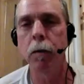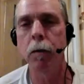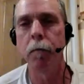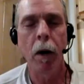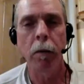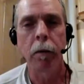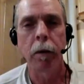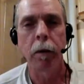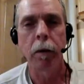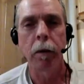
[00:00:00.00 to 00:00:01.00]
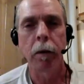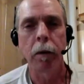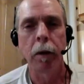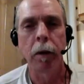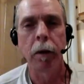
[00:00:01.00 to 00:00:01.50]
Go out,
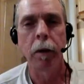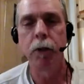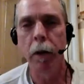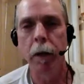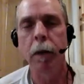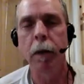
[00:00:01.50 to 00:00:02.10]
enjoy,